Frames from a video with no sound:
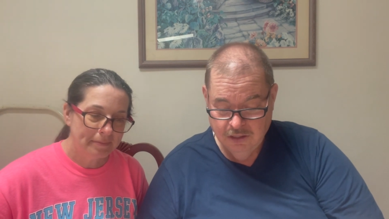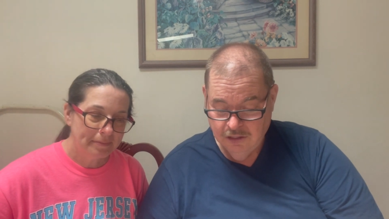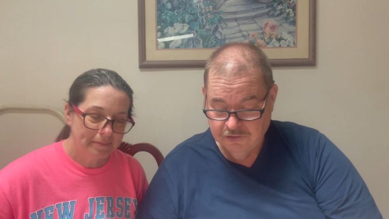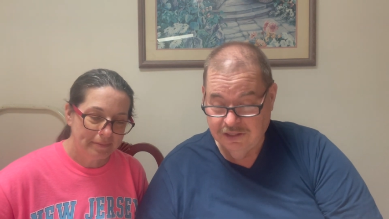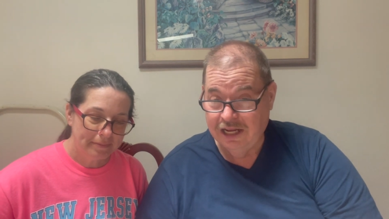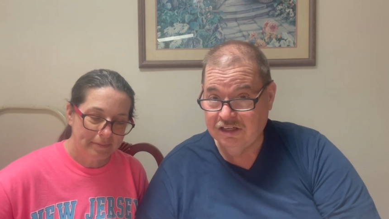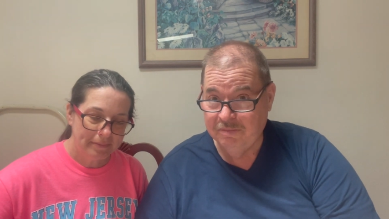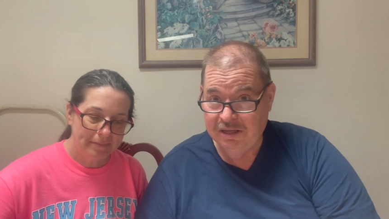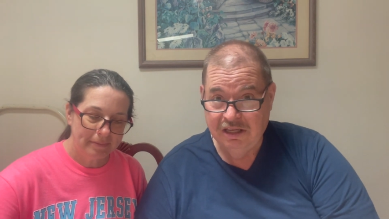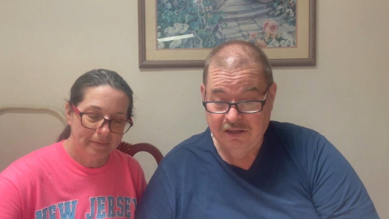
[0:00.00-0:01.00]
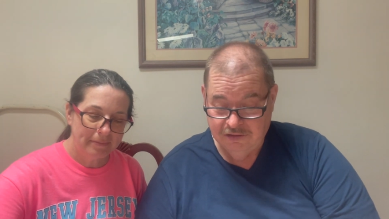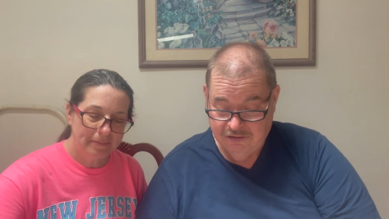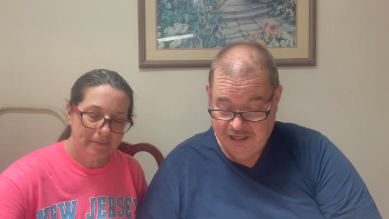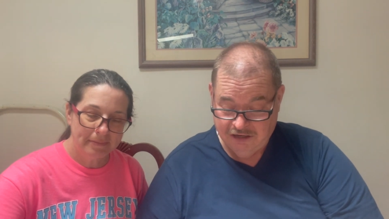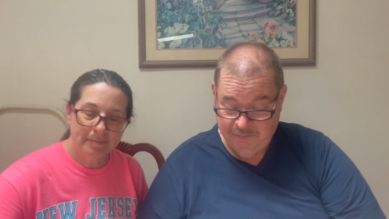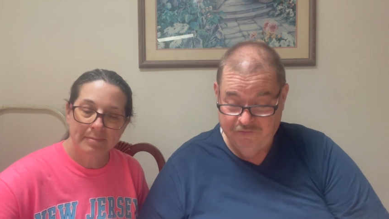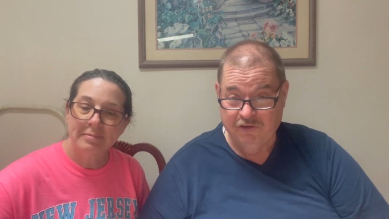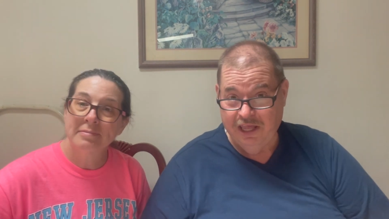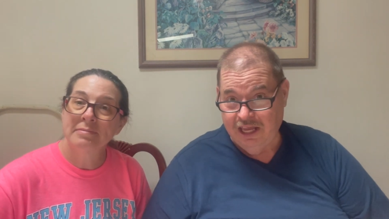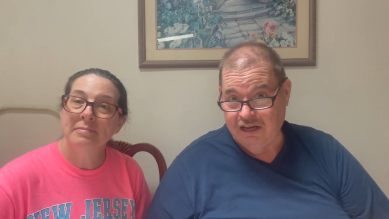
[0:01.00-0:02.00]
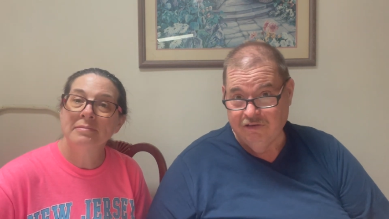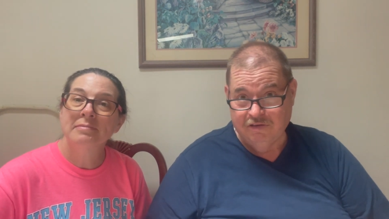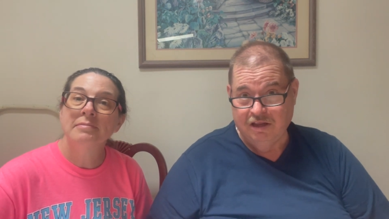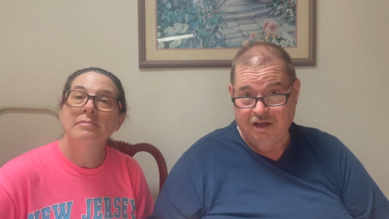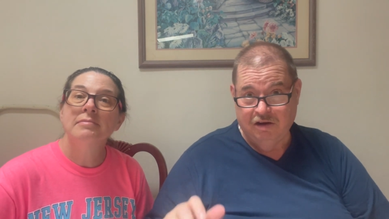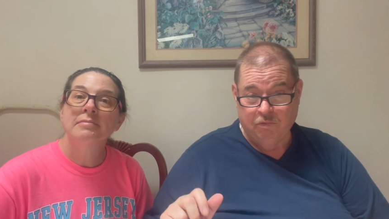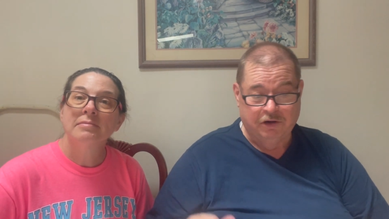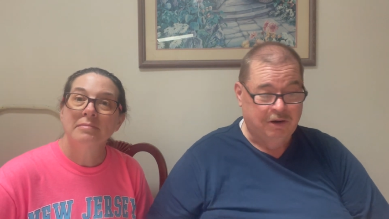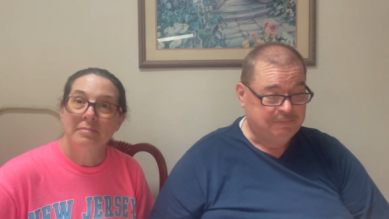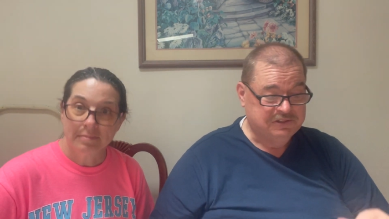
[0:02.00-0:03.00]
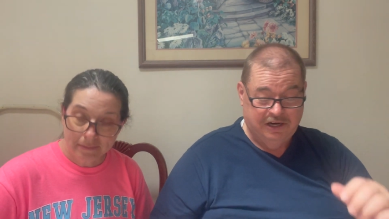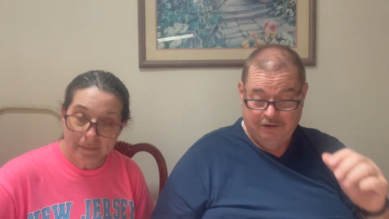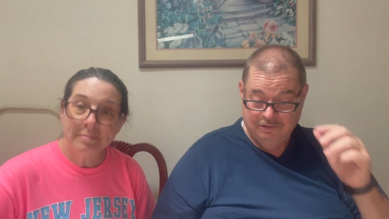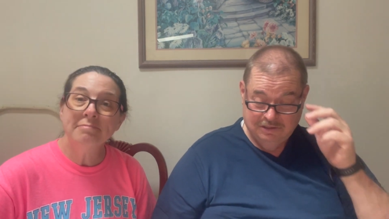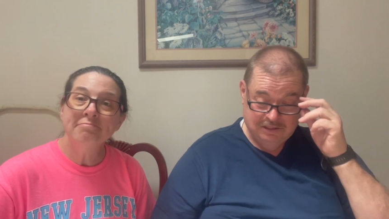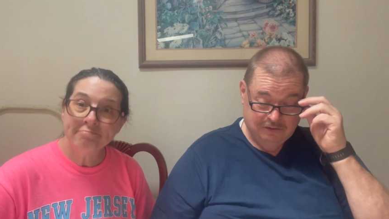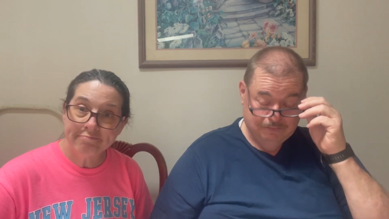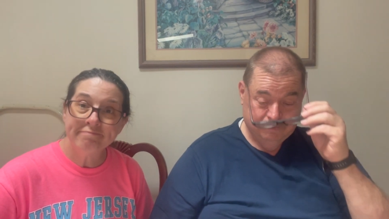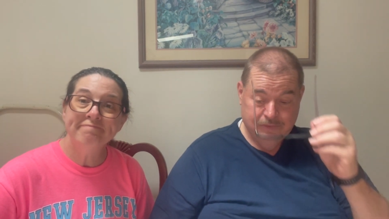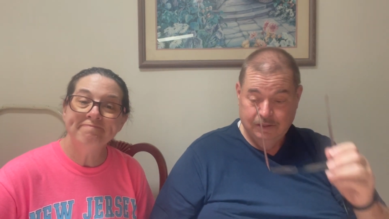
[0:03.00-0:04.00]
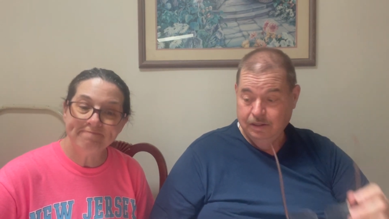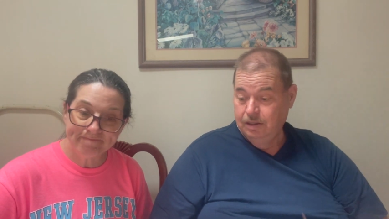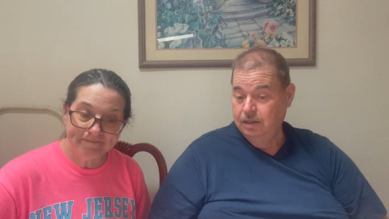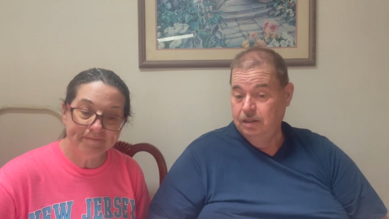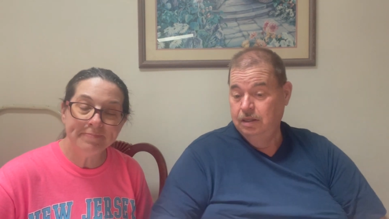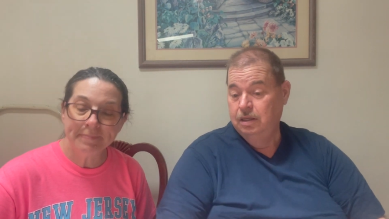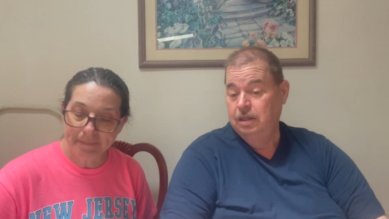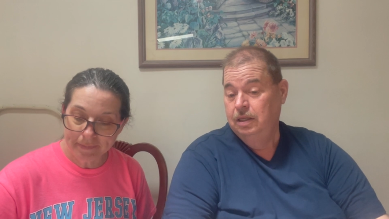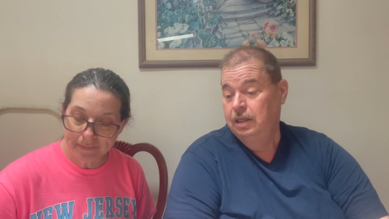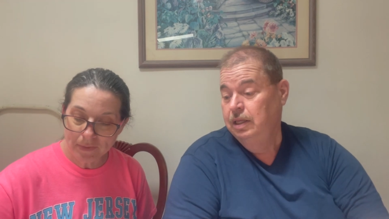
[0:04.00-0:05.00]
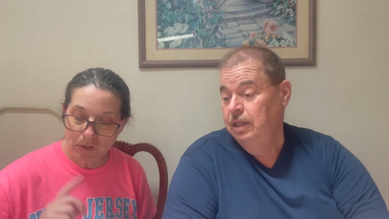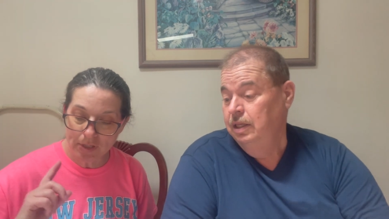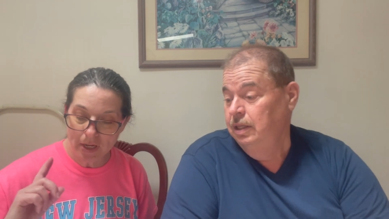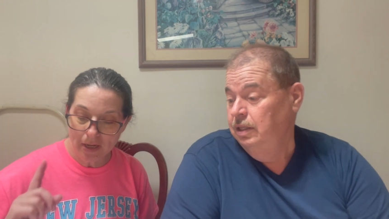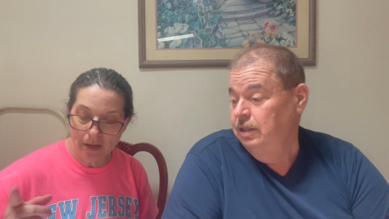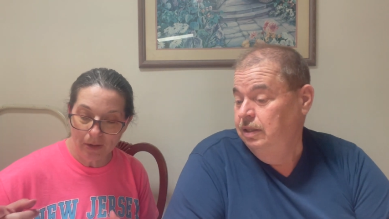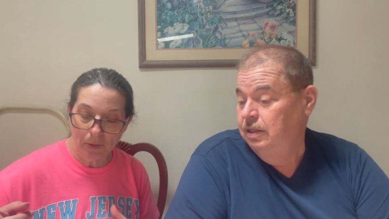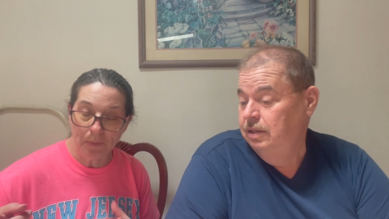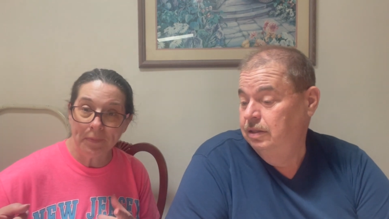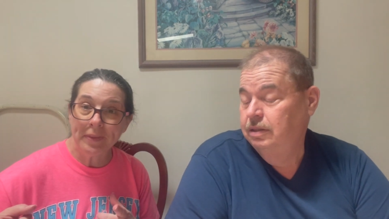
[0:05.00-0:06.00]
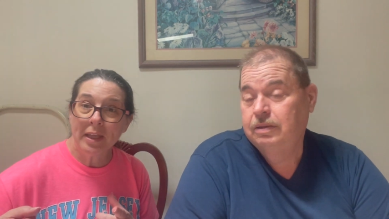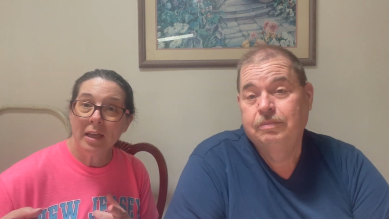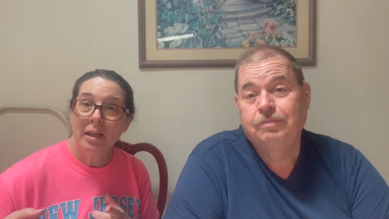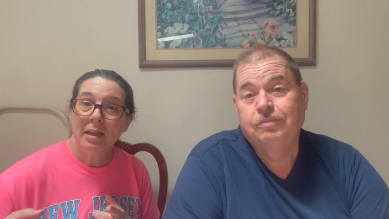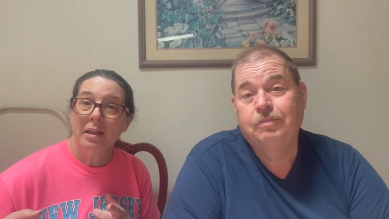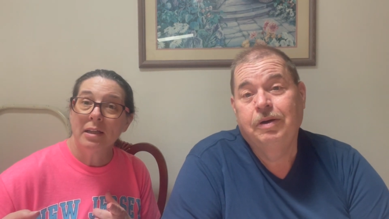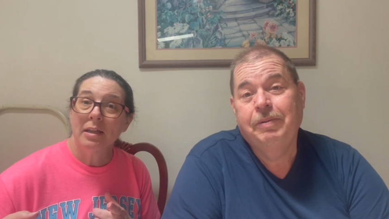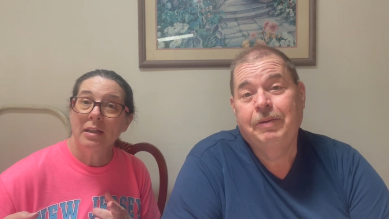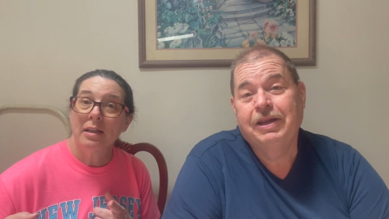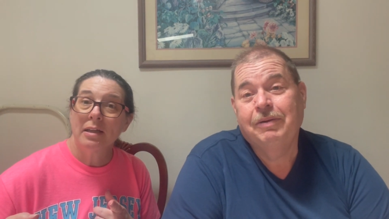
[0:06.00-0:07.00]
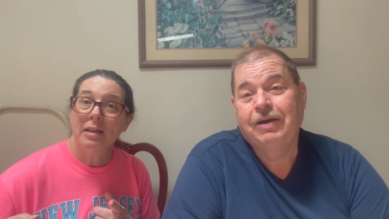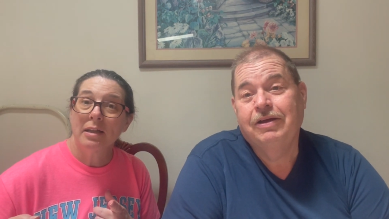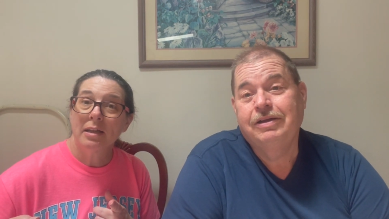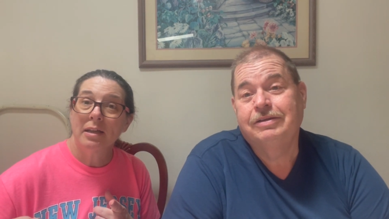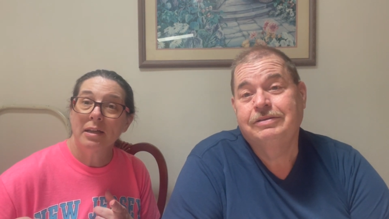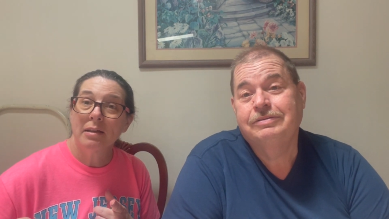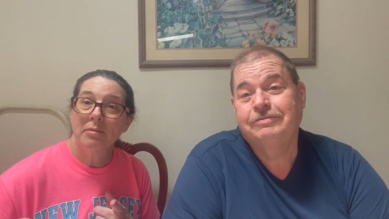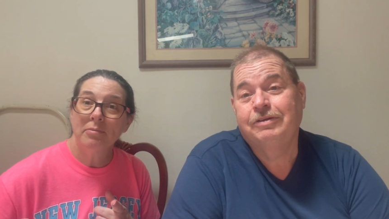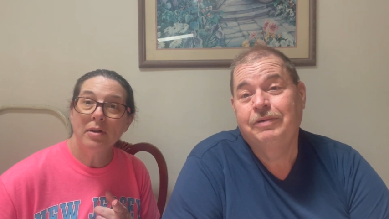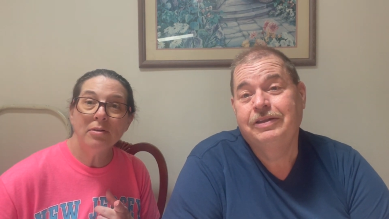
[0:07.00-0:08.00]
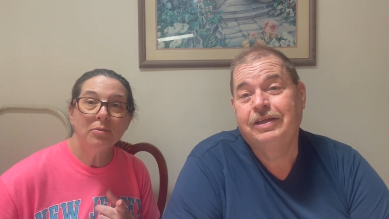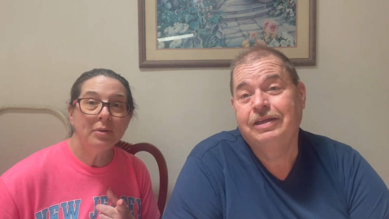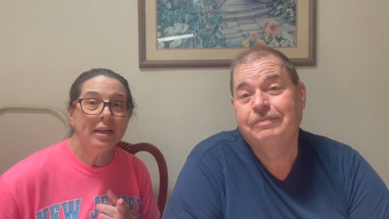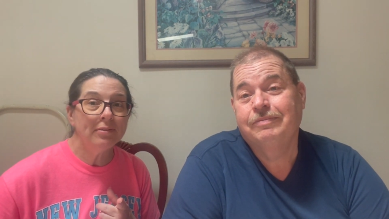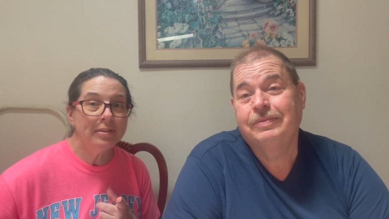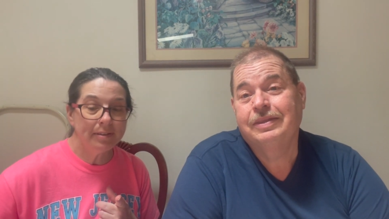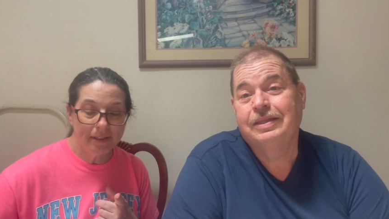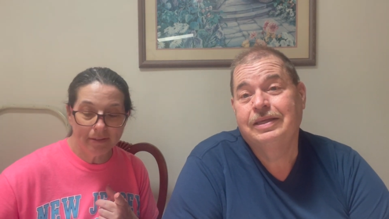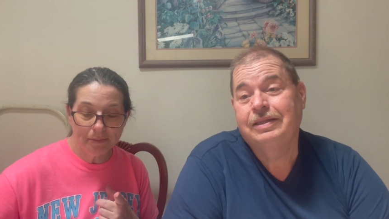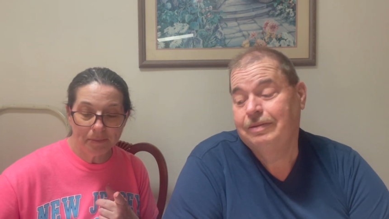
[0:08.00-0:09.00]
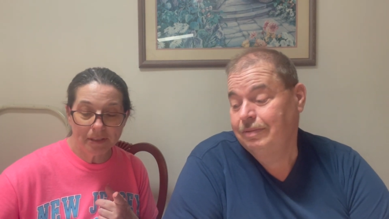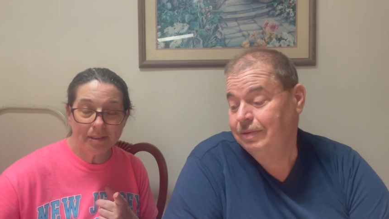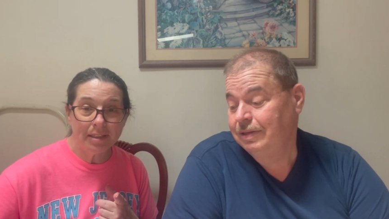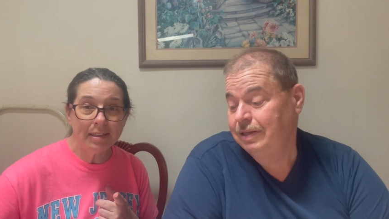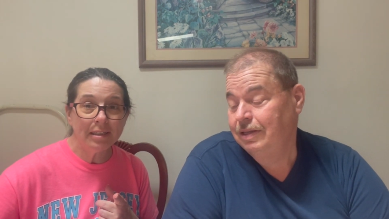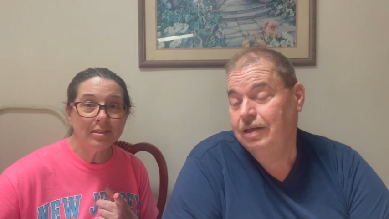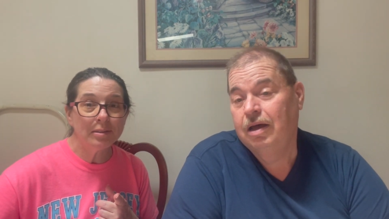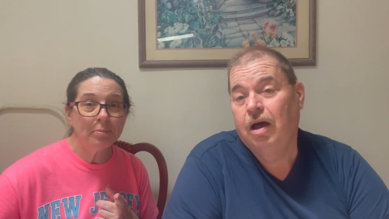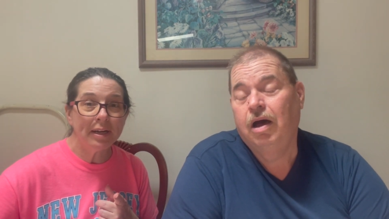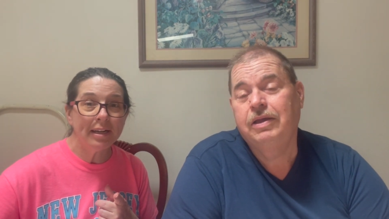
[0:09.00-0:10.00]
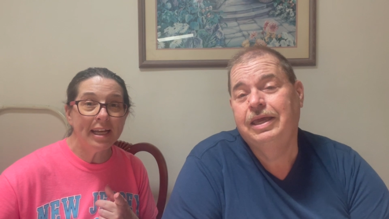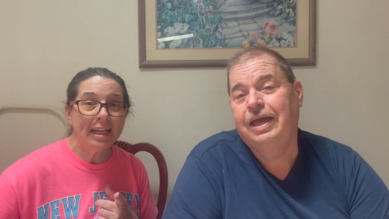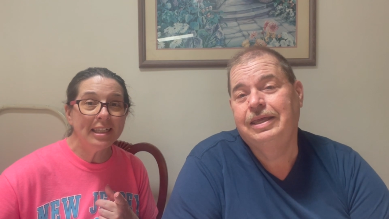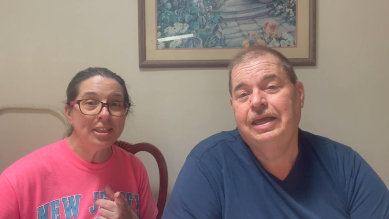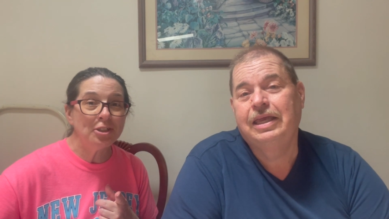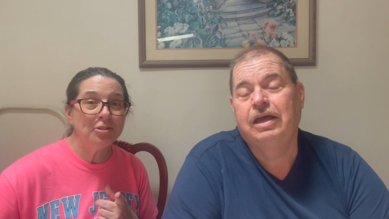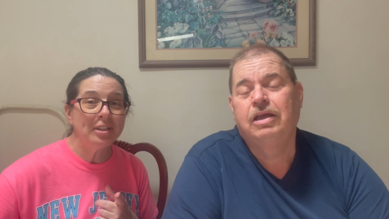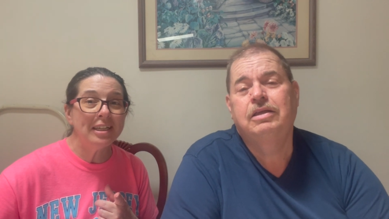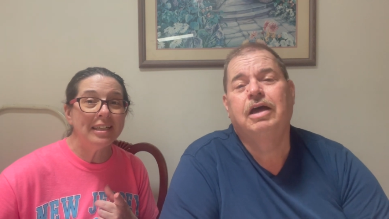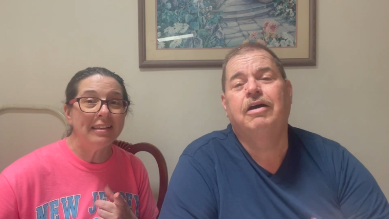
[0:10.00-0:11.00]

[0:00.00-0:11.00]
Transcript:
Speaker 1: So that's gonna be for the 8 runner-ups there. So.
Speaker 2: So.
Speaker 1: We're about ready to go out hunting.
Speaker 2: No, we have to tell them the details
Speaker 1: about the then we